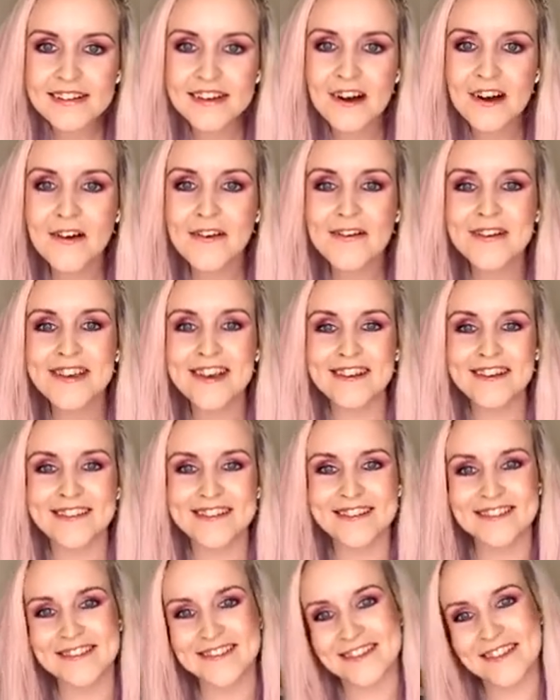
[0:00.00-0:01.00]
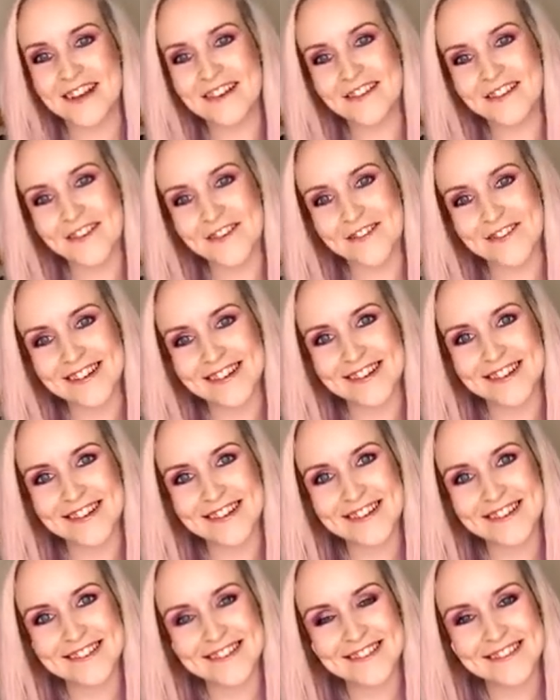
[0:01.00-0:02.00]
Oh yes, that looks really
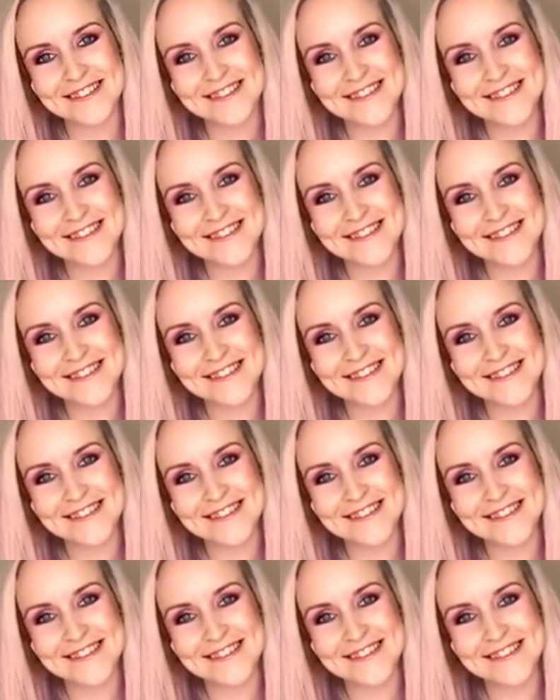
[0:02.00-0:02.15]
nice.